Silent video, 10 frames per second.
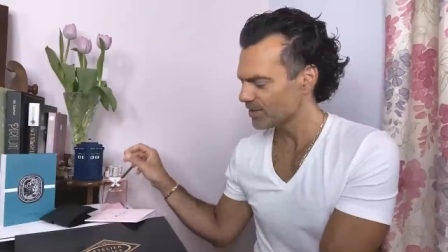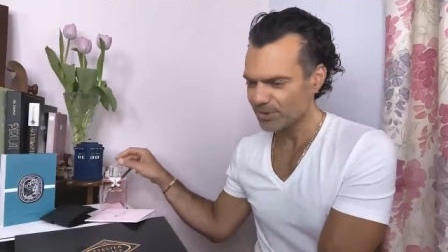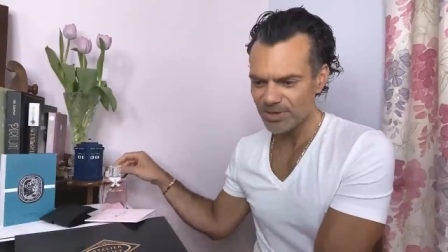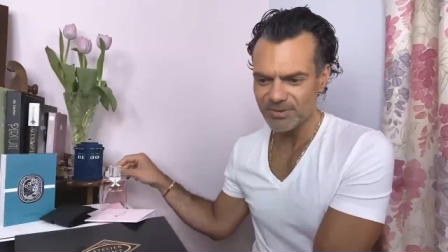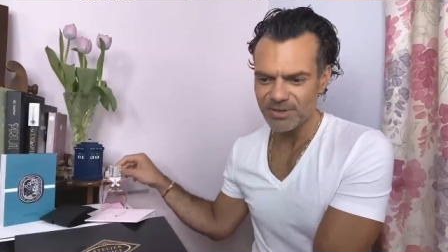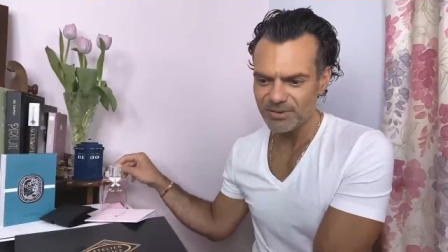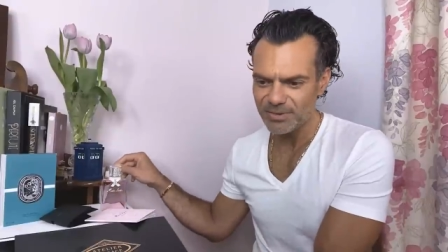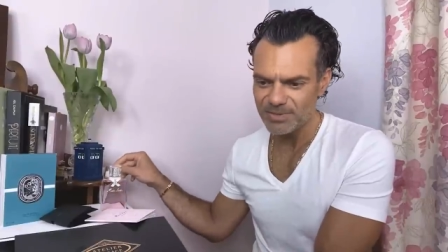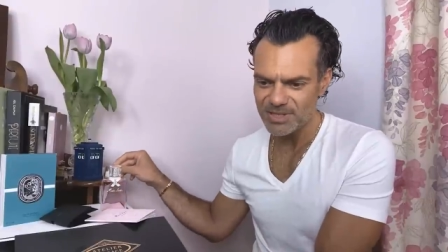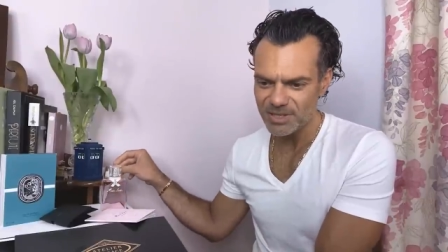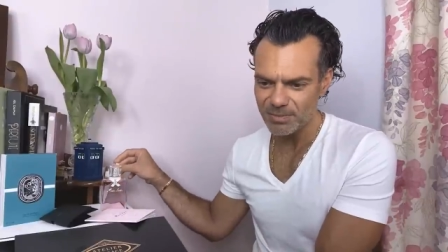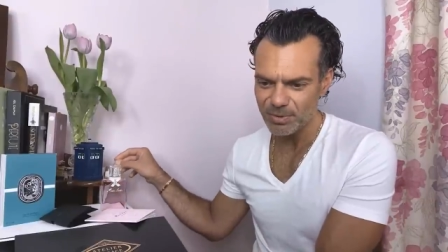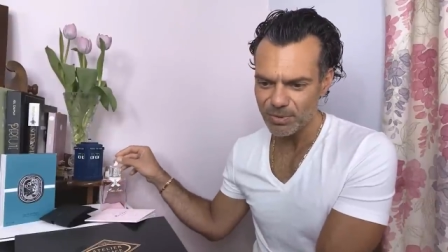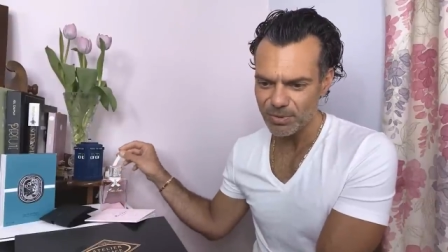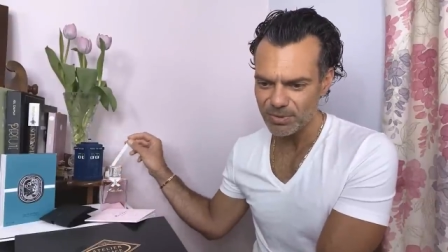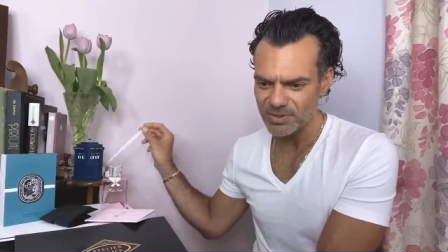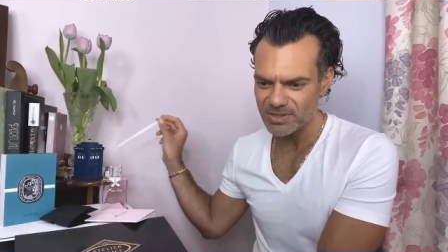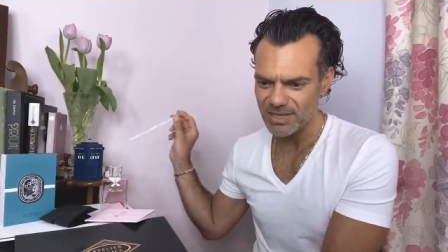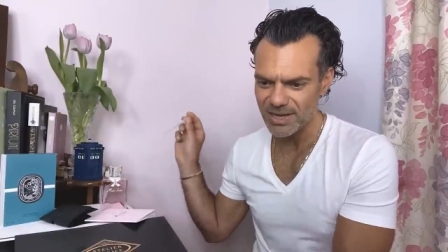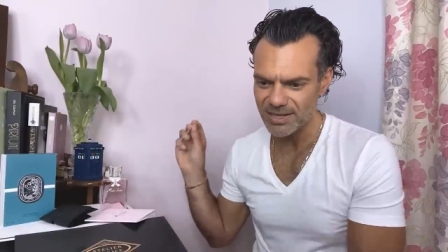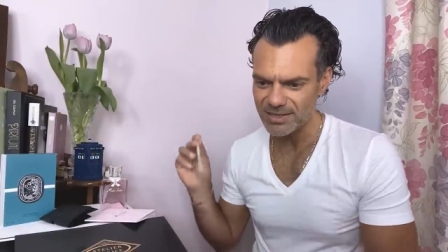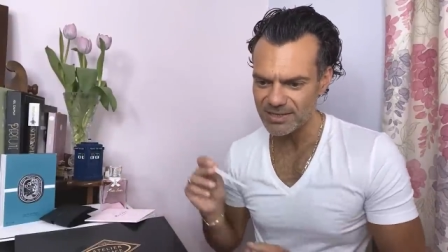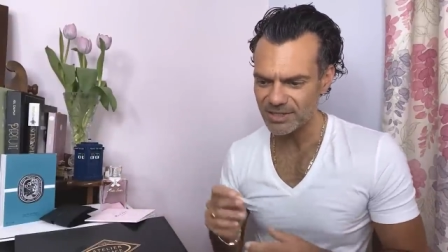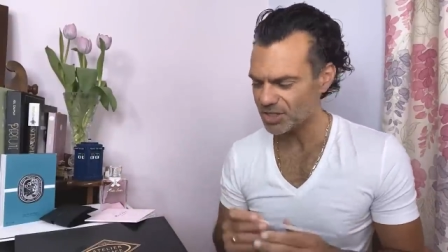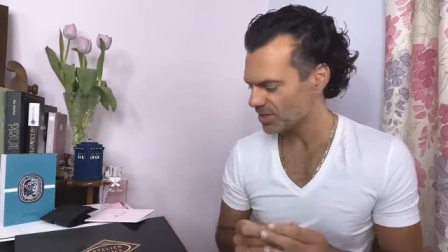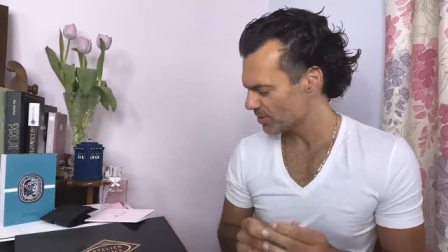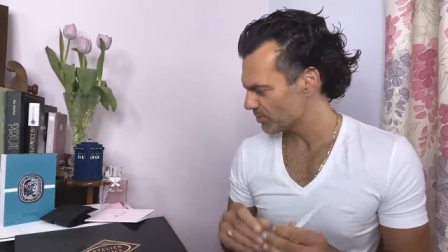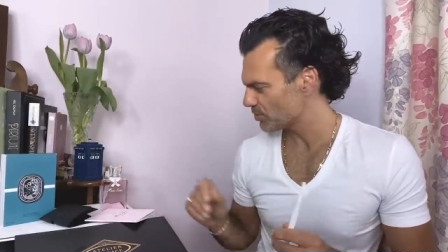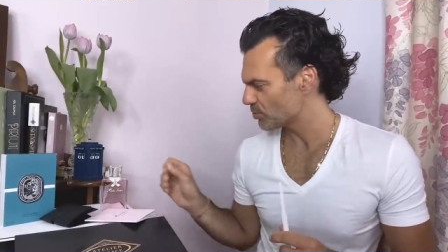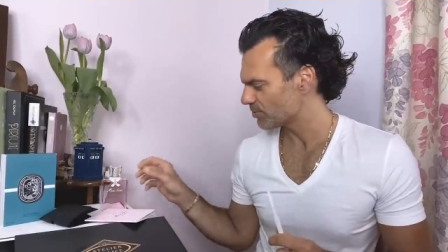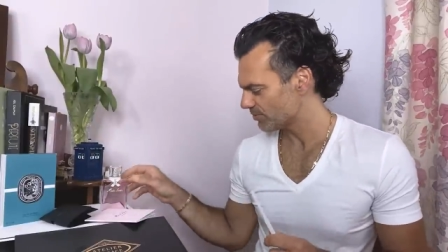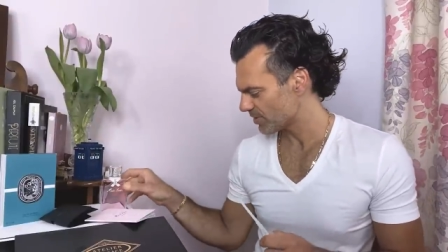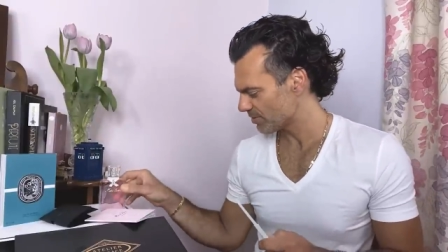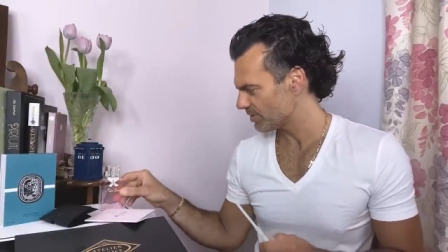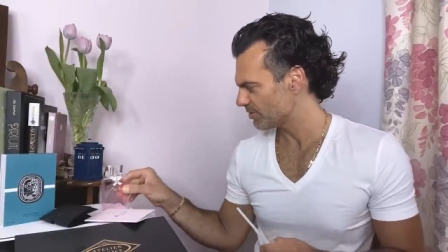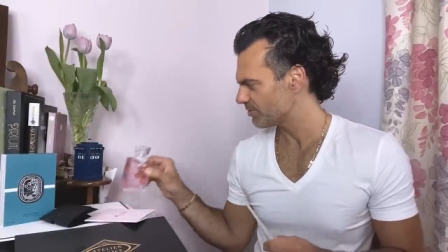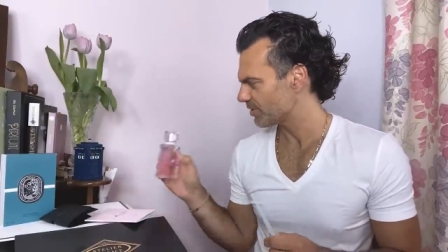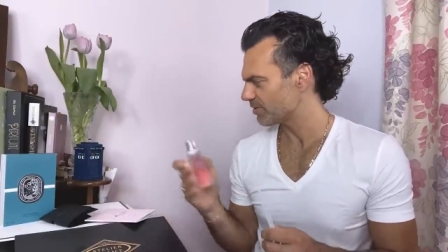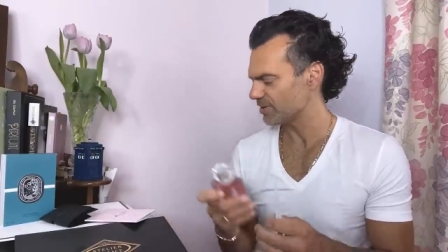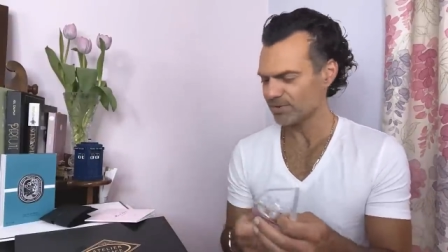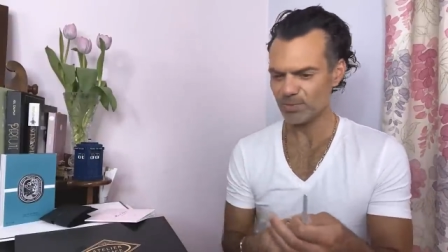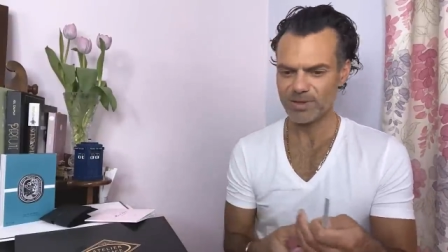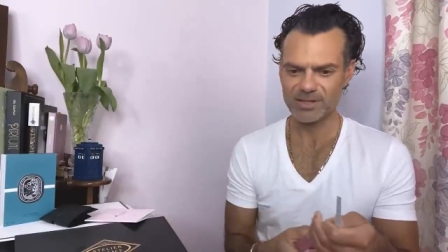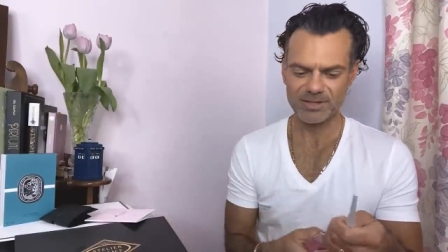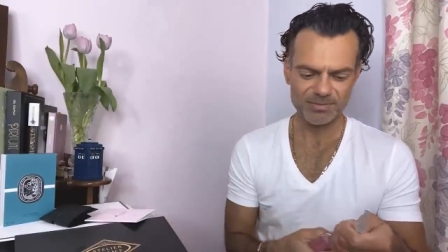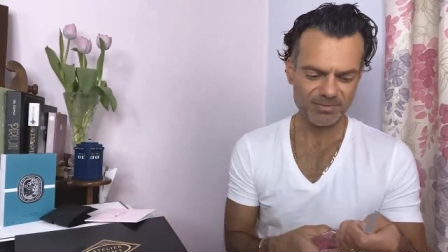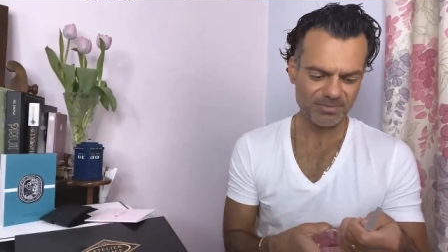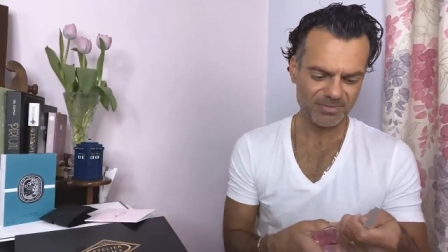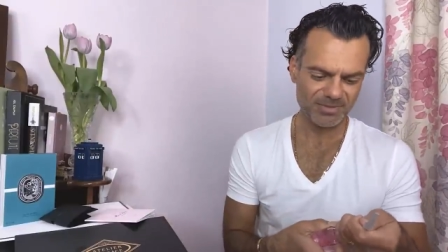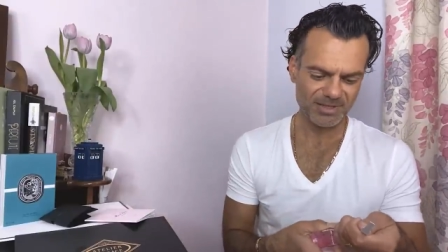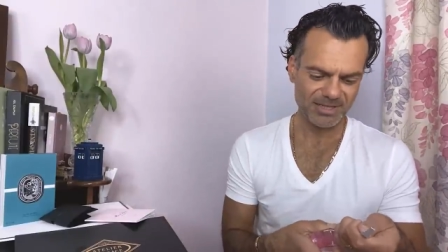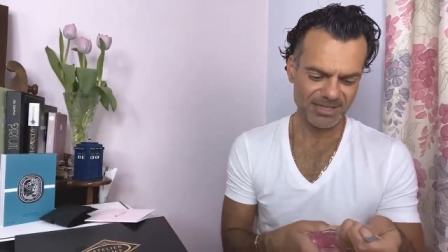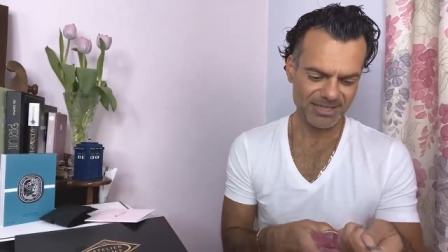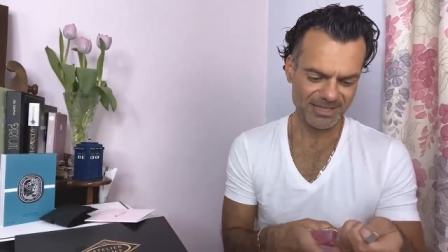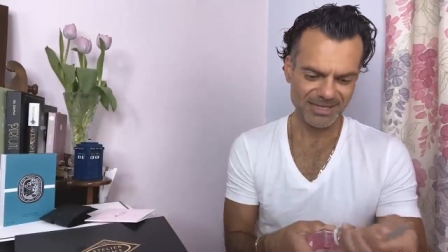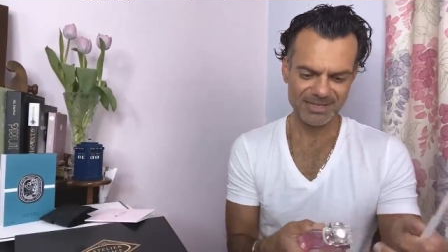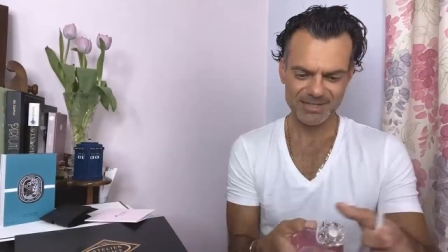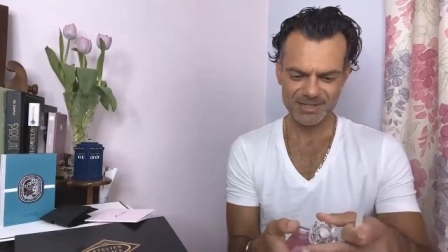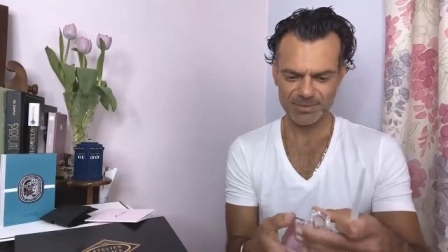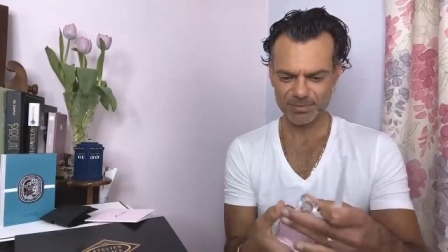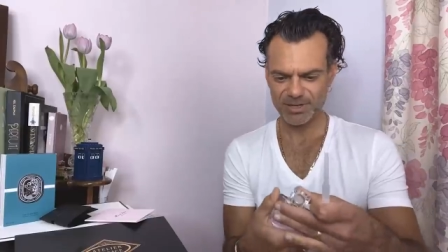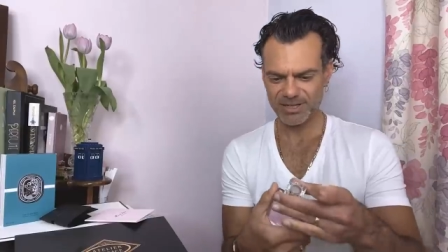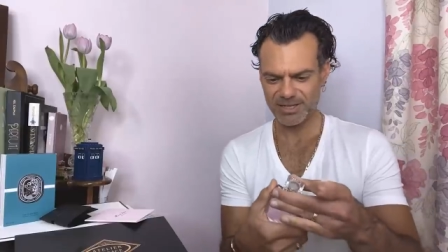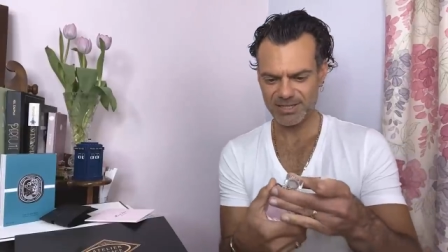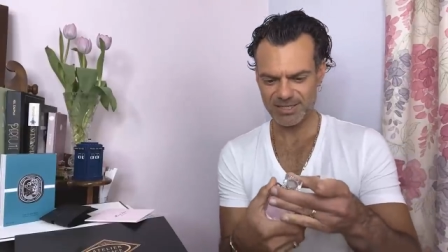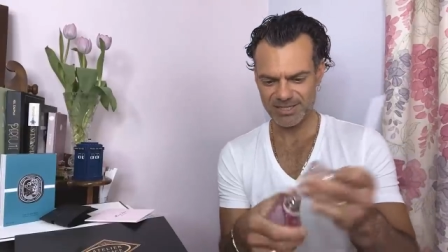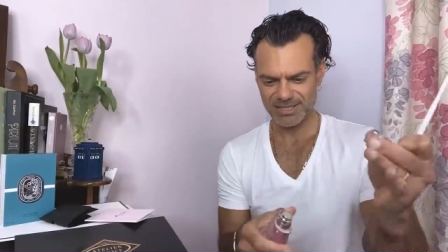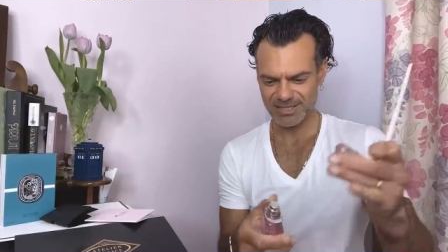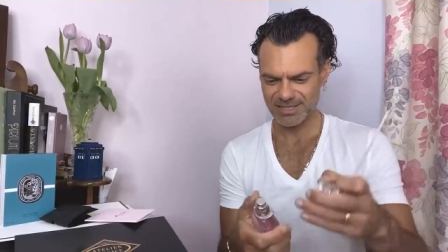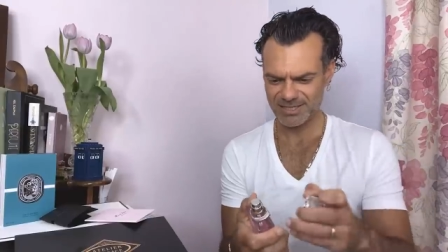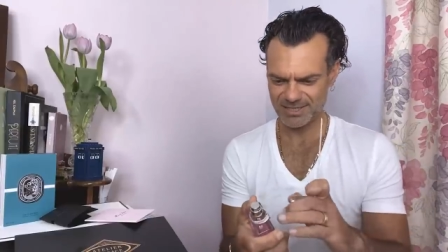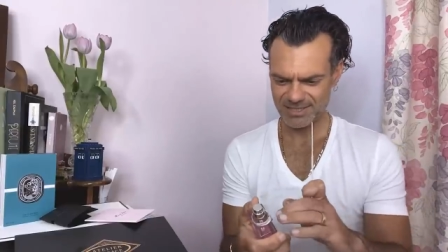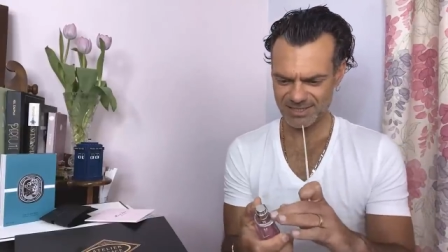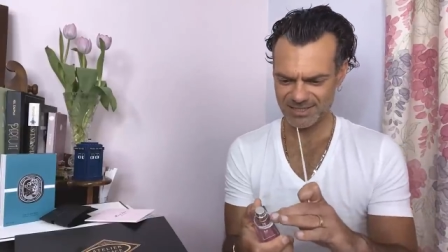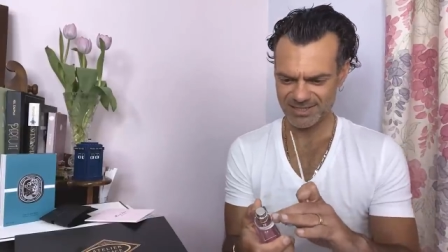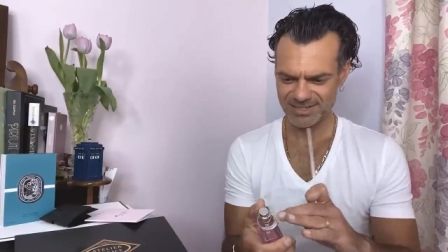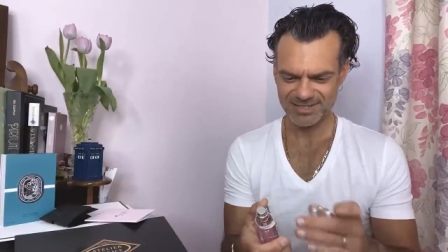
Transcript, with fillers: Good evening from Singapore, says Gino. You're very, very welcome. Let us spray this.